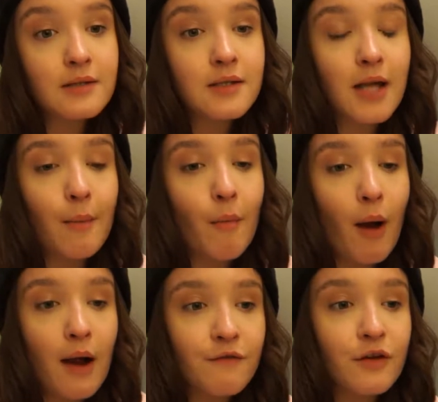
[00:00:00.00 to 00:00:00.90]
to get my
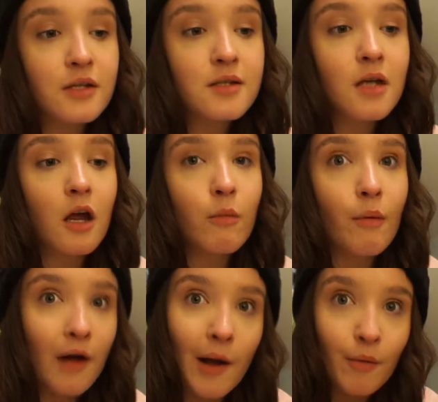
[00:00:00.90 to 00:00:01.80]
breakfast. I'm
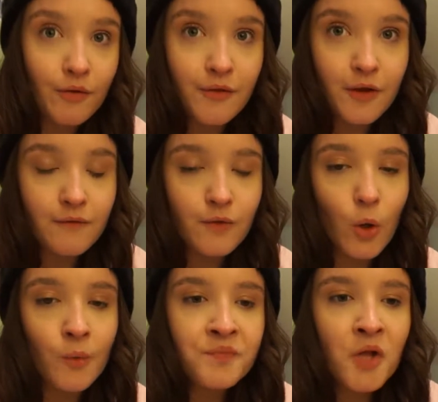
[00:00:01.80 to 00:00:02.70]
on the third
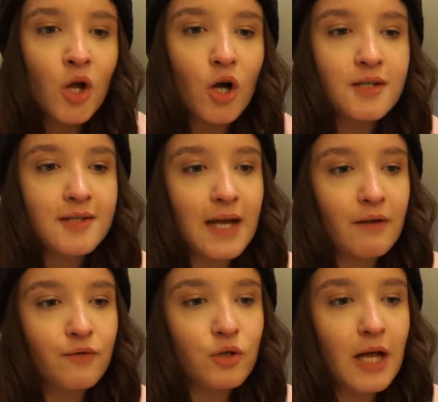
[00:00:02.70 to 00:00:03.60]
floor, got to the
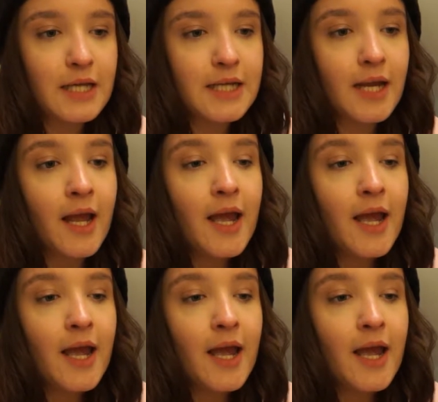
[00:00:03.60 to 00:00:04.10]
second floor landing.